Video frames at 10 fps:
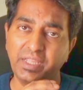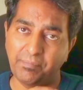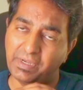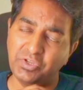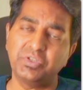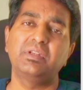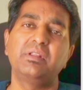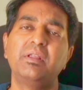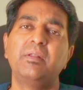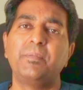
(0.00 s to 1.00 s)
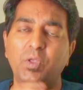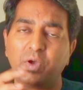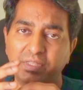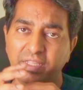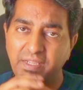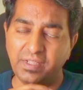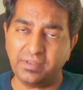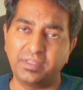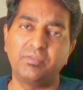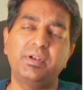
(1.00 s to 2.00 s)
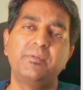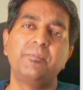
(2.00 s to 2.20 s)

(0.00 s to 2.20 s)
application or the server,